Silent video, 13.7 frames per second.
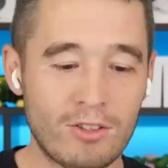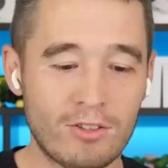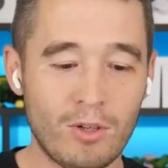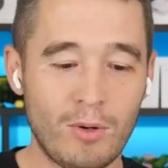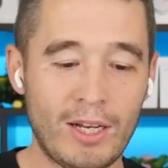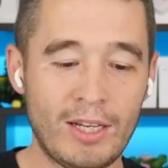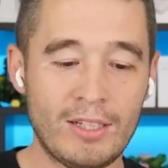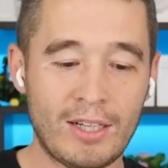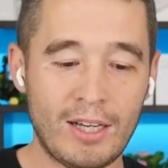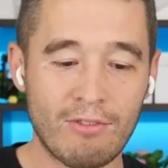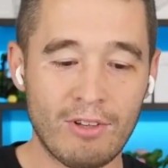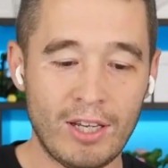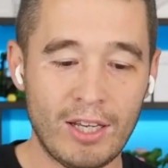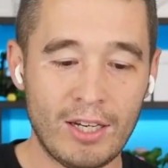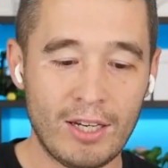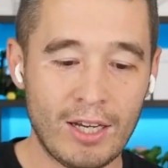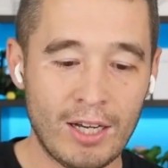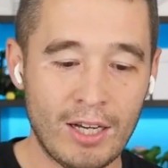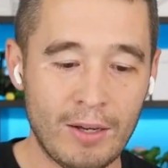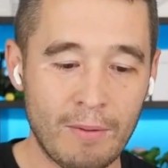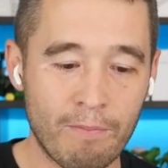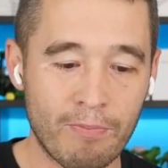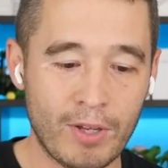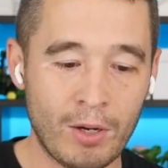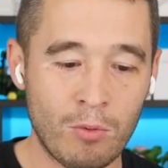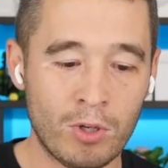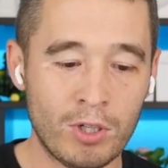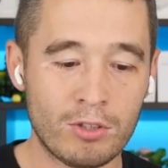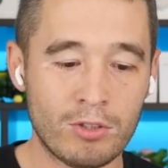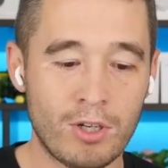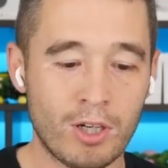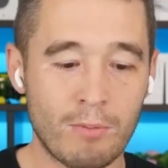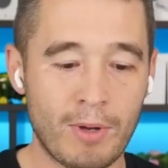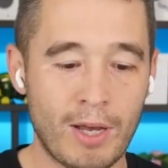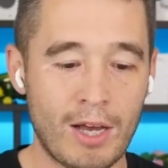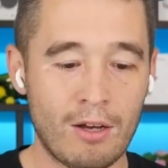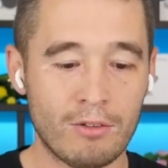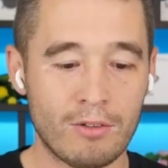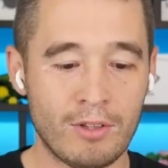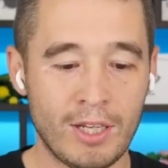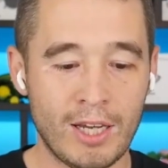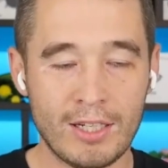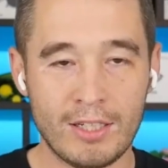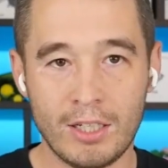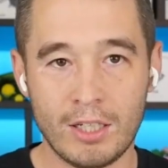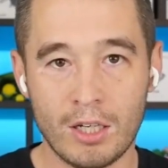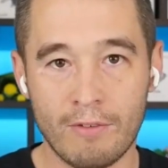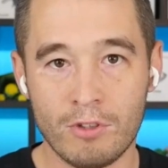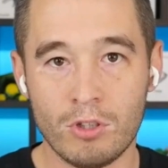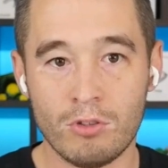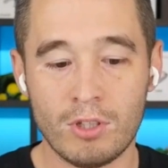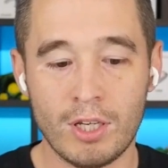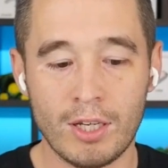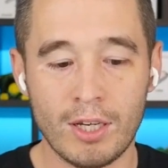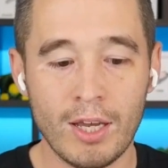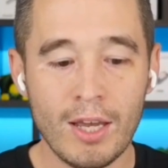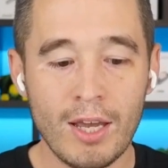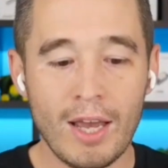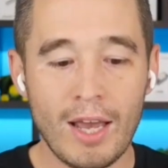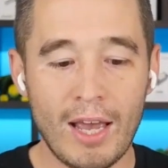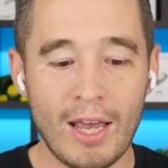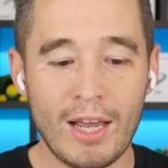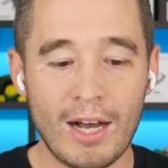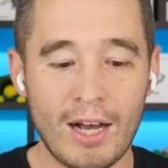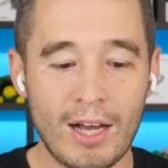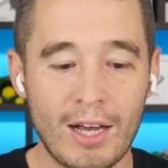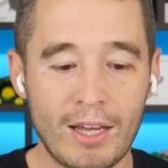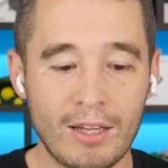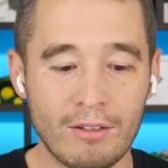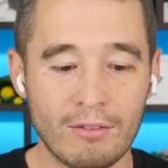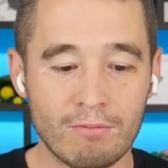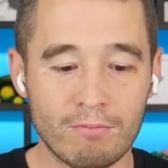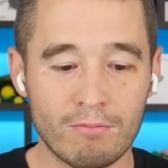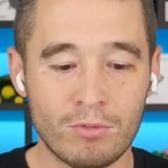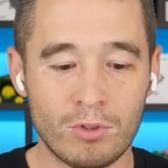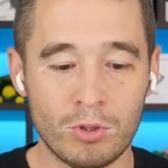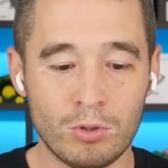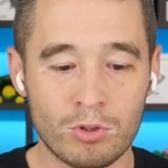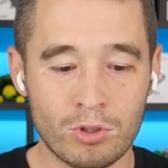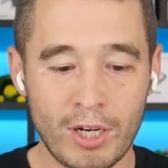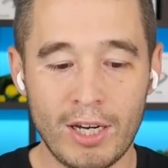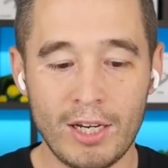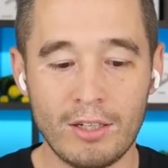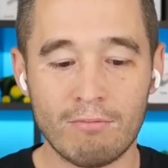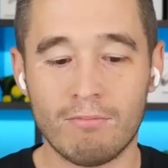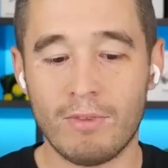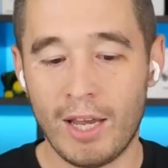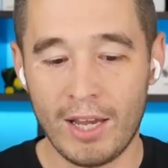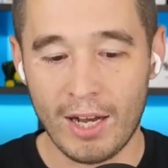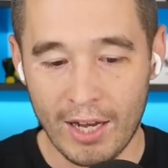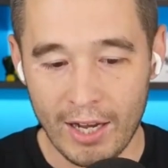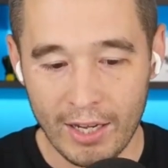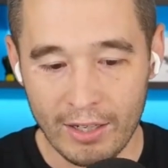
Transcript: go ahead and dive in. I want to talk about the idea of using AI to train AI.